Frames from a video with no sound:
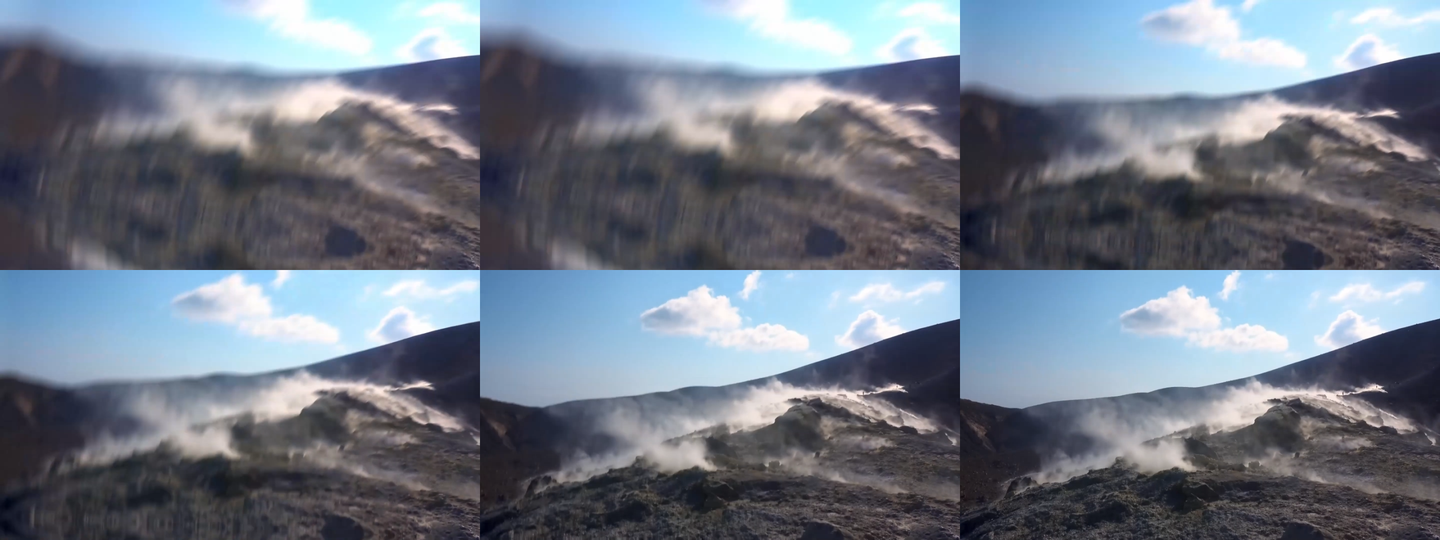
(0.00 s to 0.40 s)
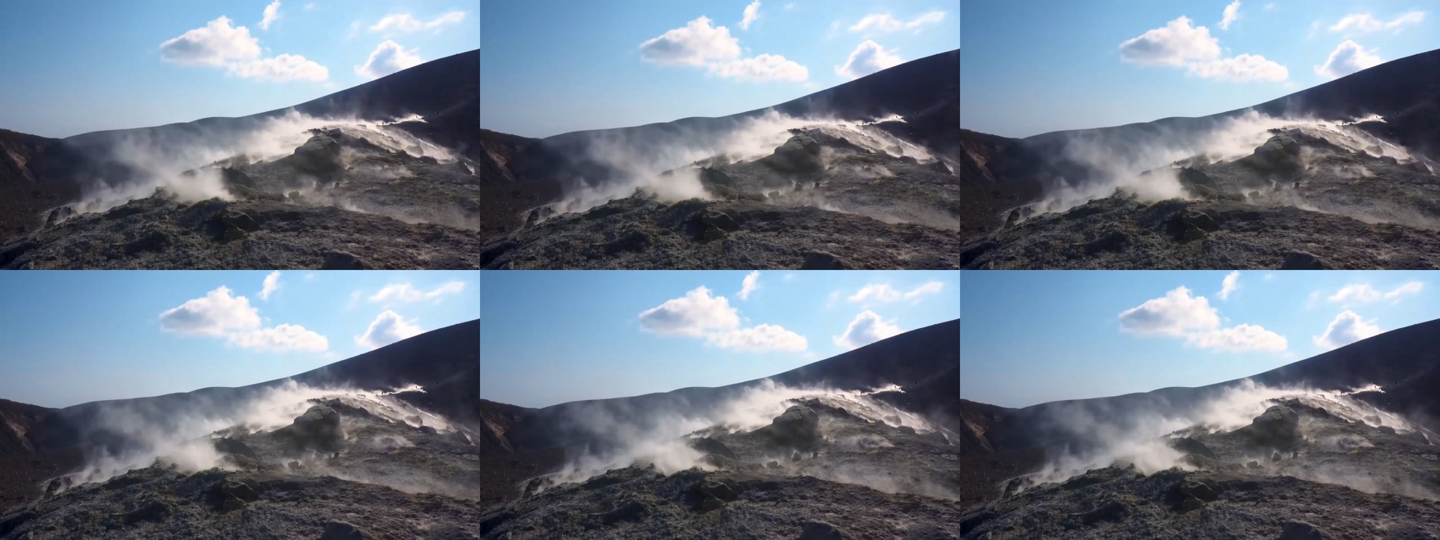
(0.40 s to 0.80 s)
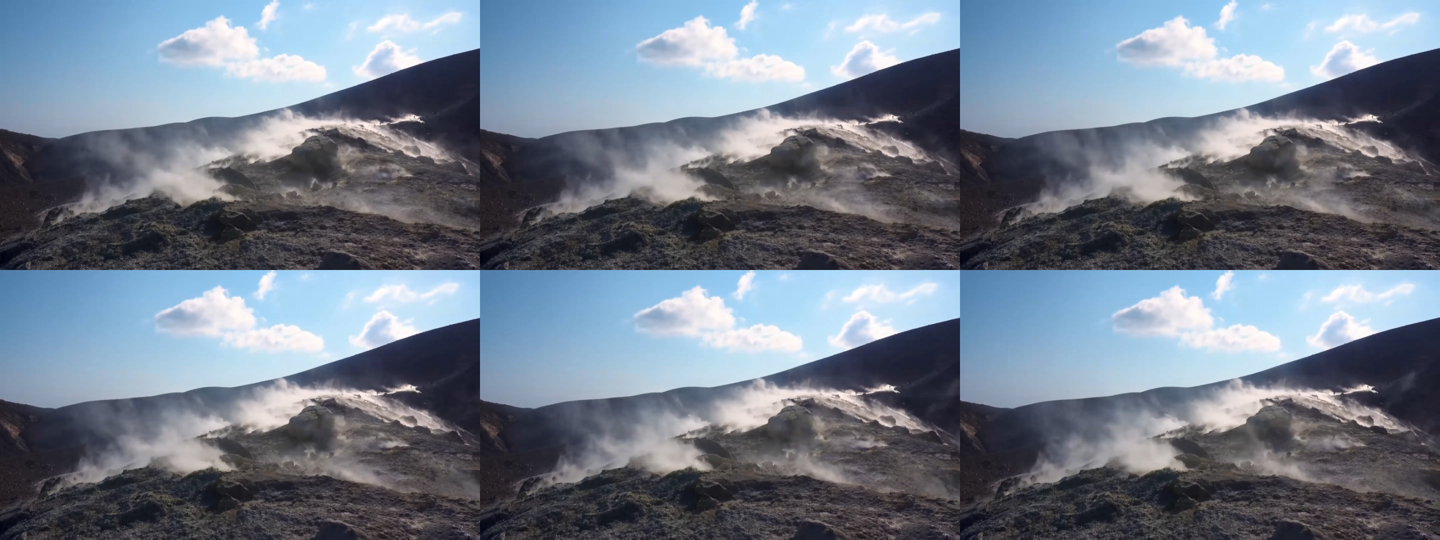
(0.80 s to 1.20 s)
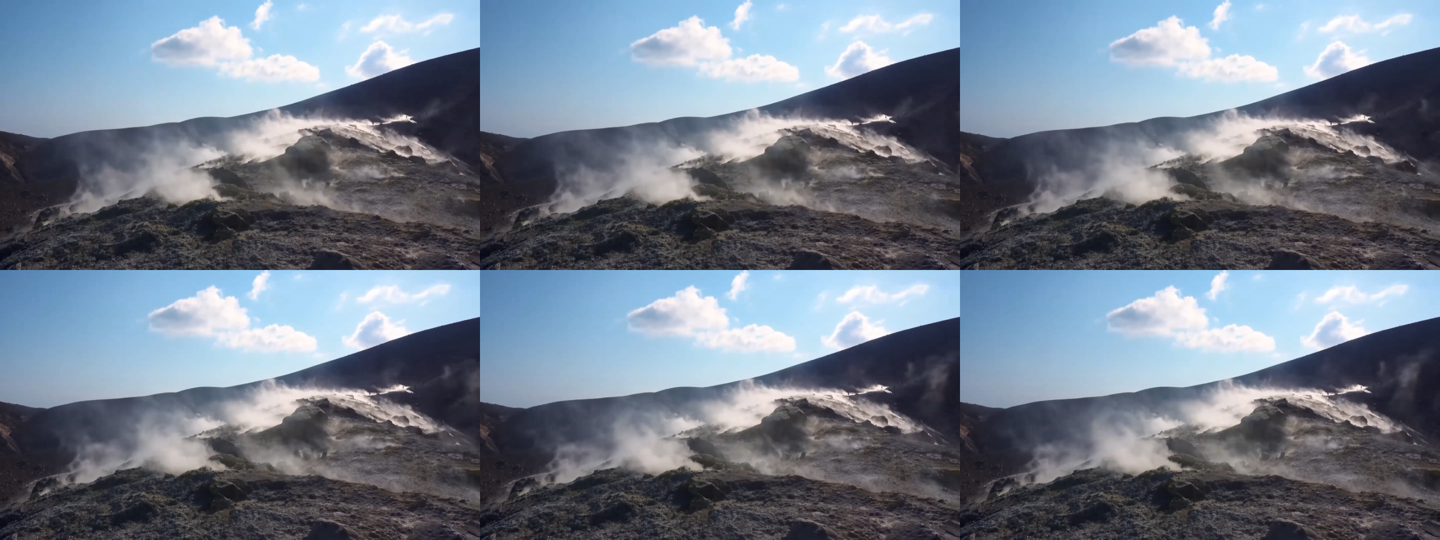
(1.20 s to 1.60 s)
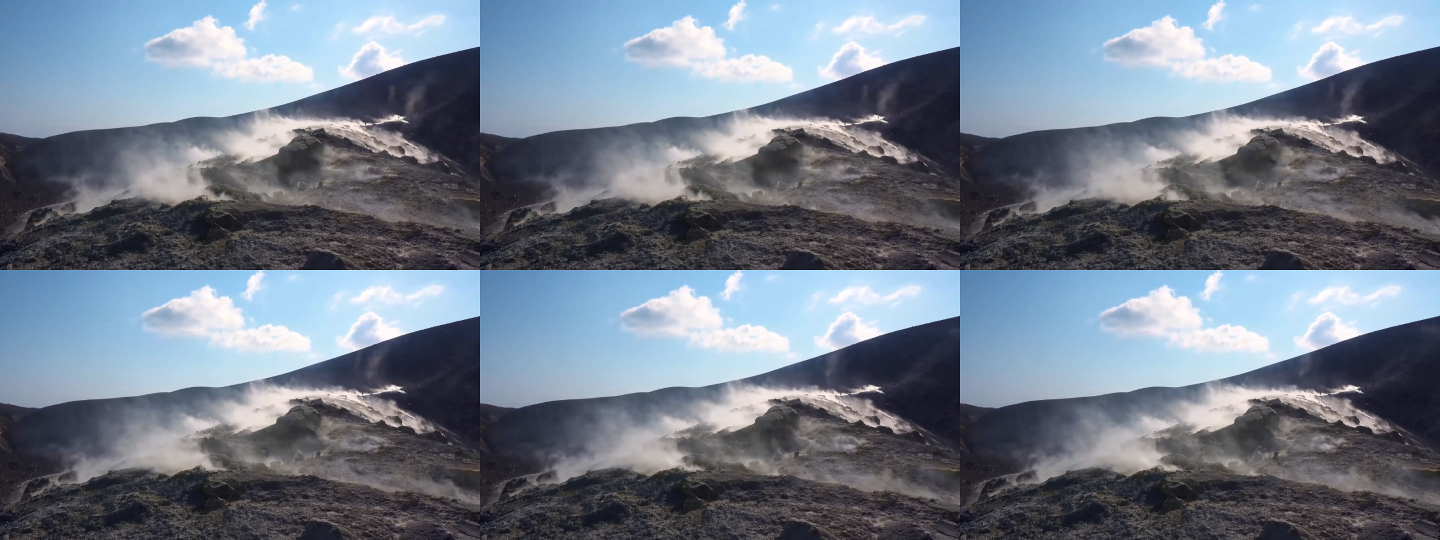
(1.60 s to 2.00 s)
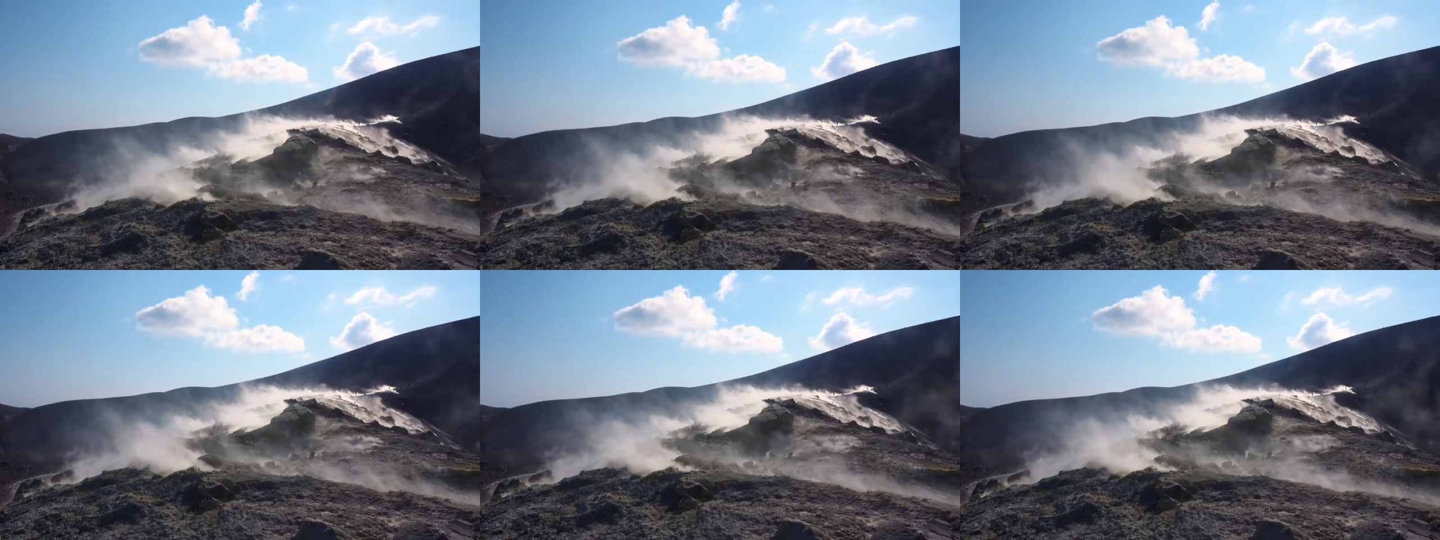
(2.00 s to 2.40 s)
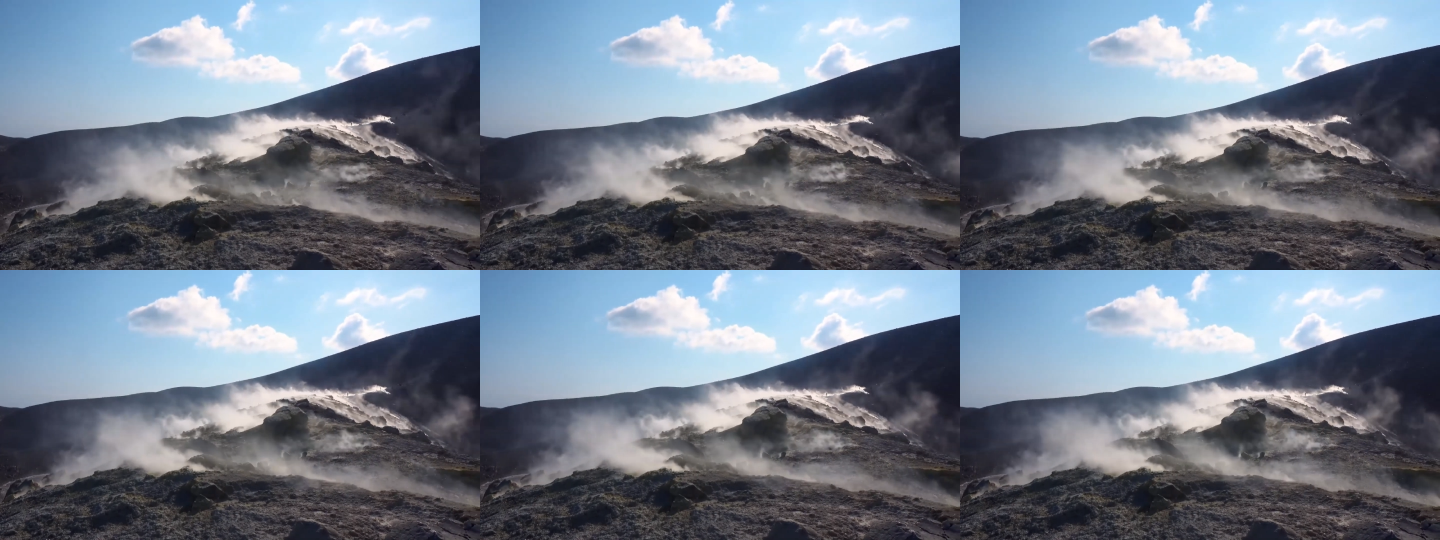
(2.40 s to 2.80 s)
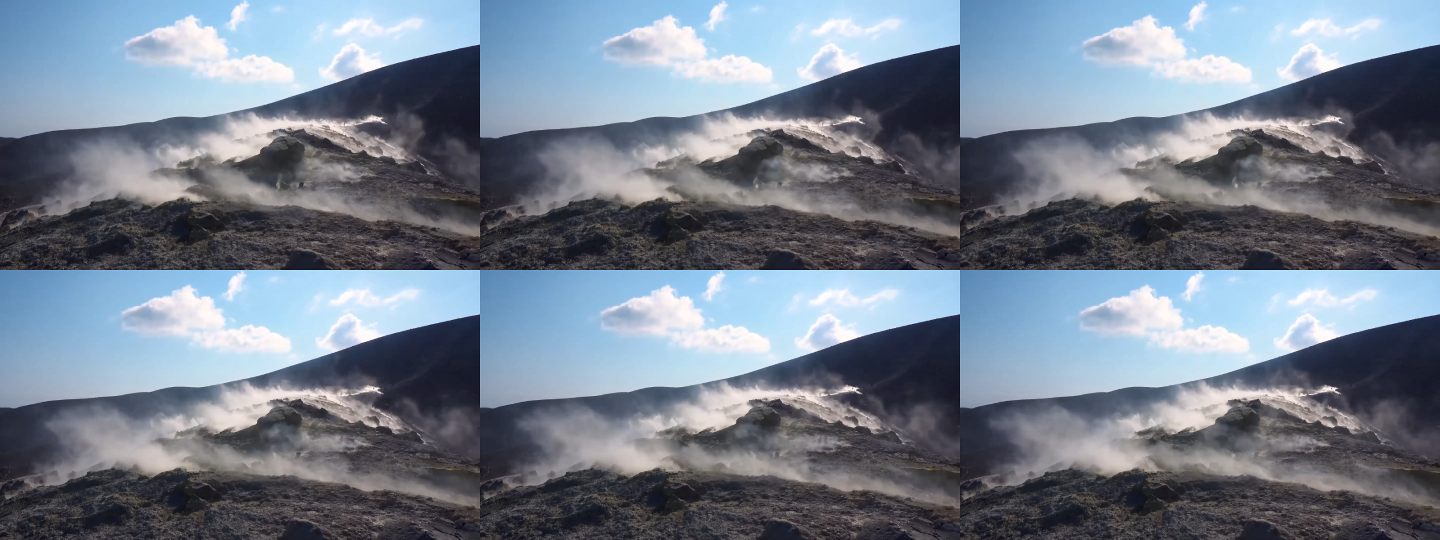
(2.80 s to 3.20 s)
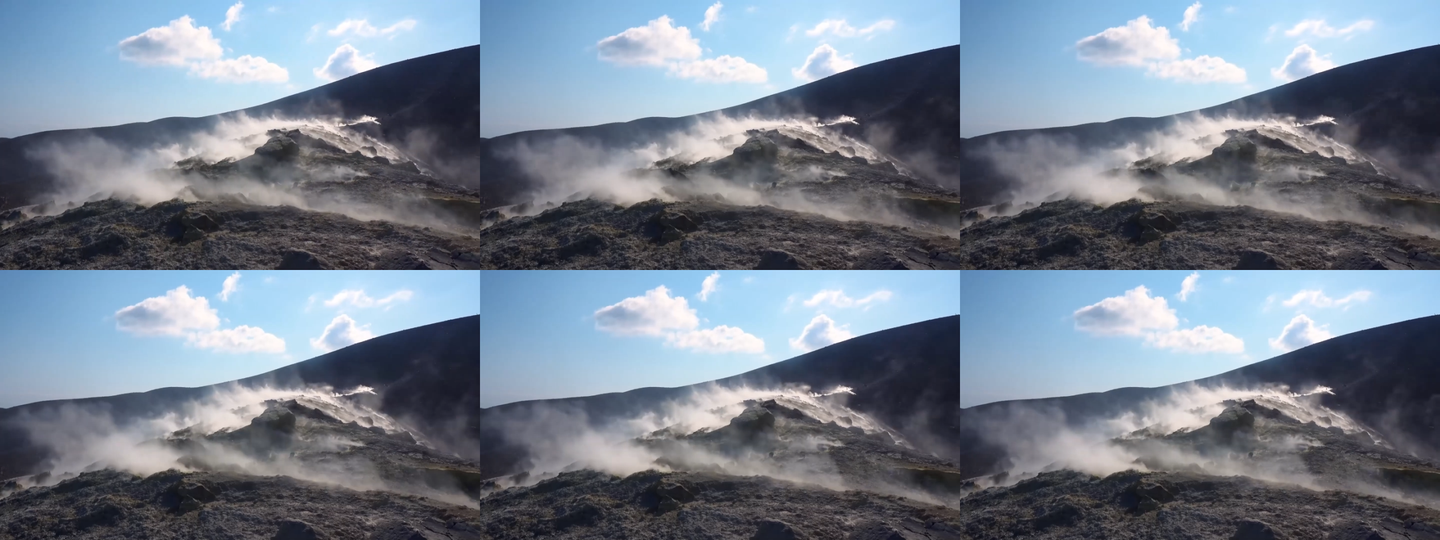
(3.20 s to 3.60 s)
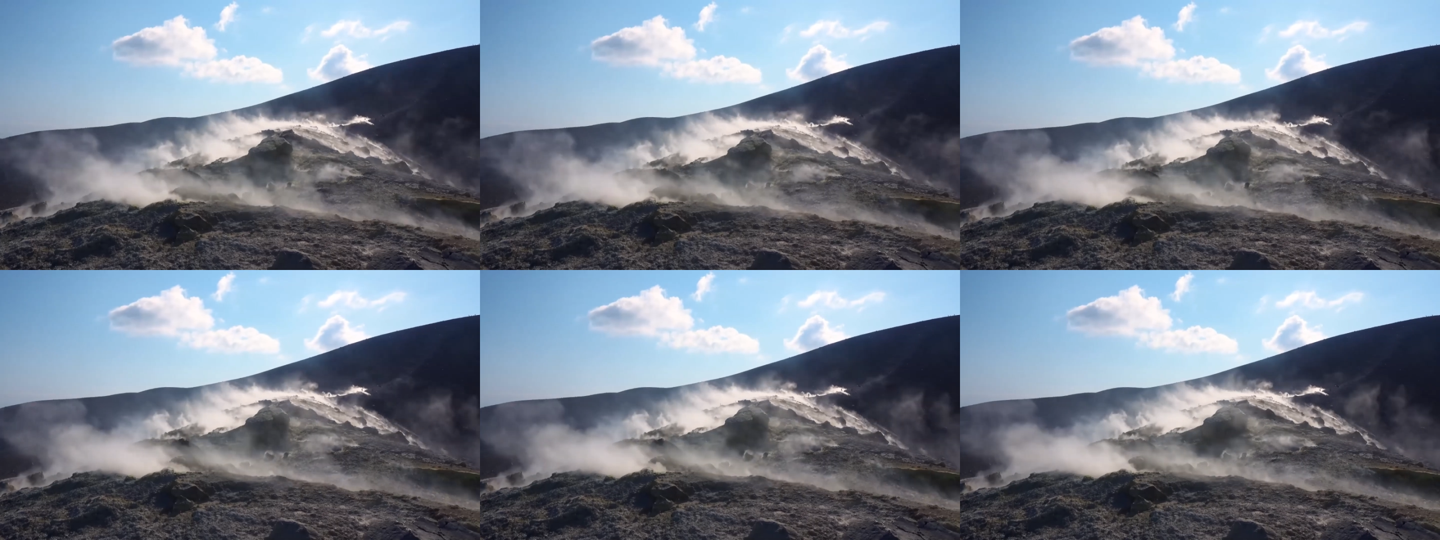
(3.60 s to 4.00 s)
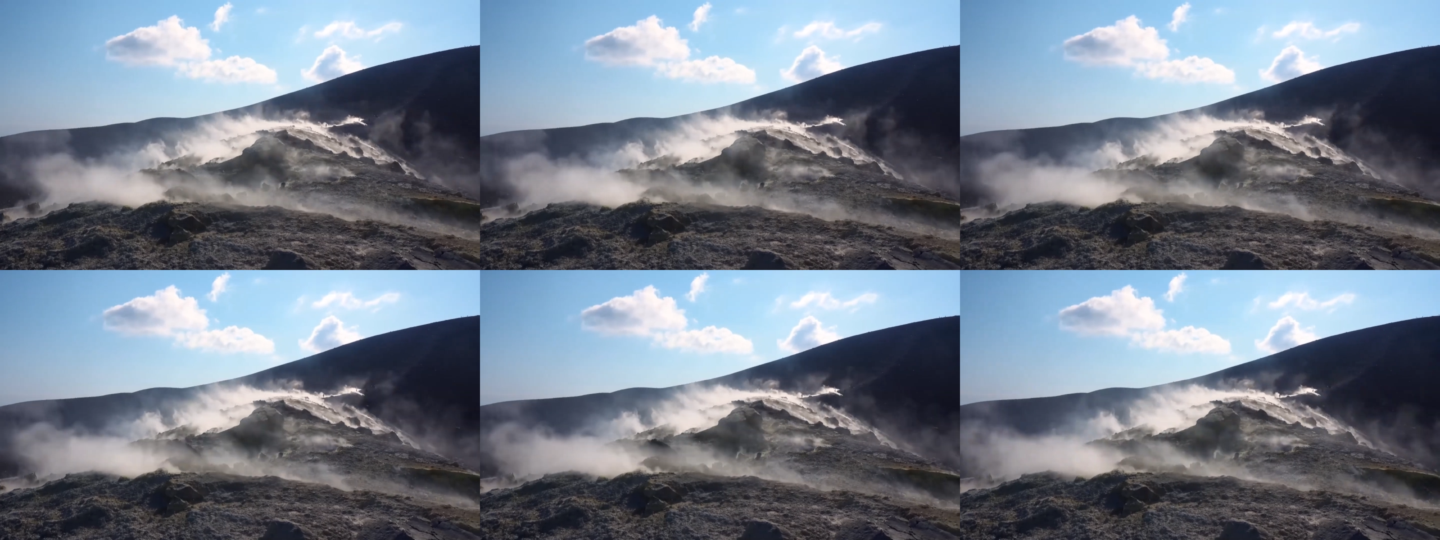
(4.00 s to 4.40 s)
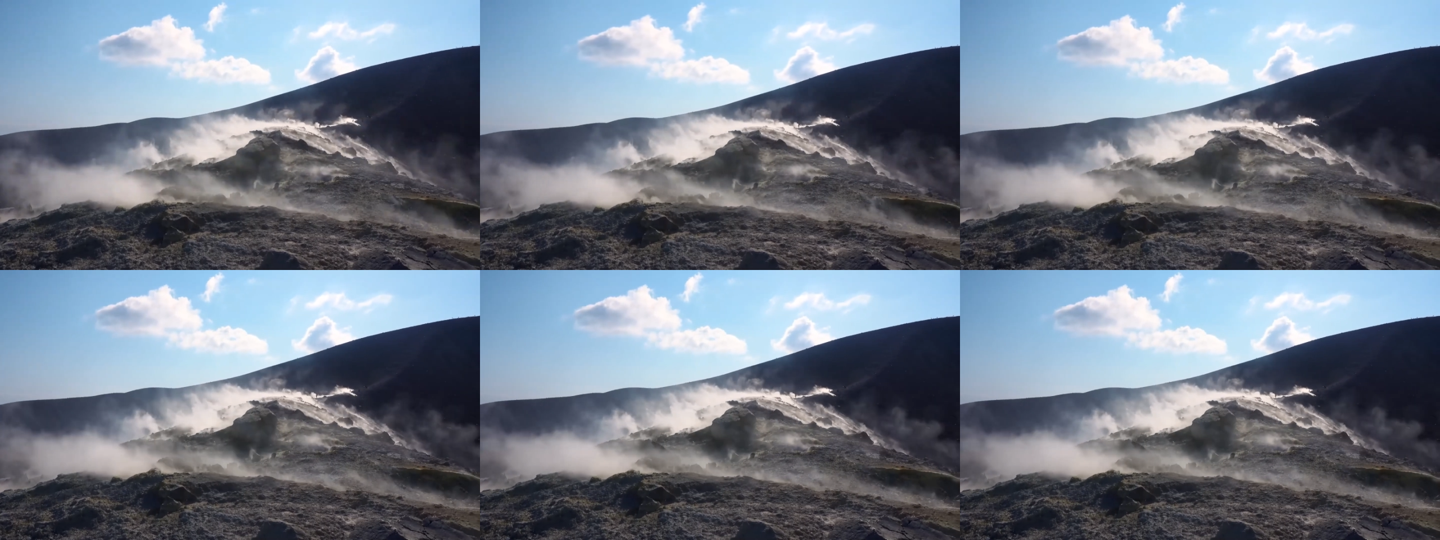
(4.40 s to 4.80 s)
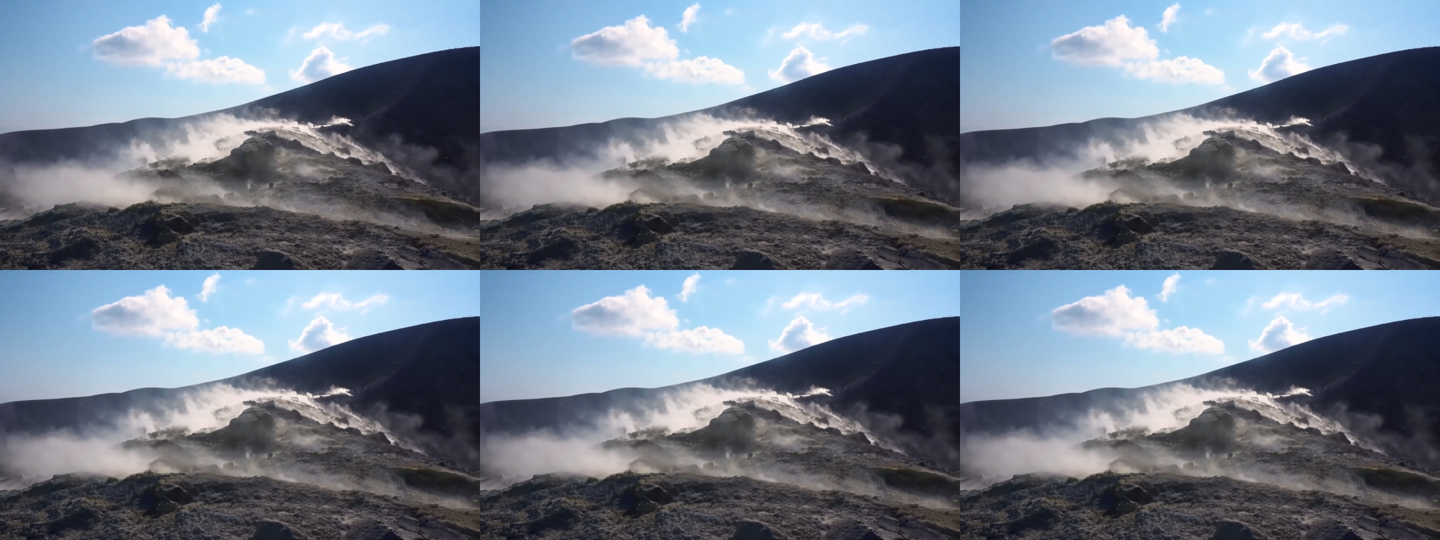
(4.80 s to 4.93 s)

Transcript: Nobody's mouth can be seen.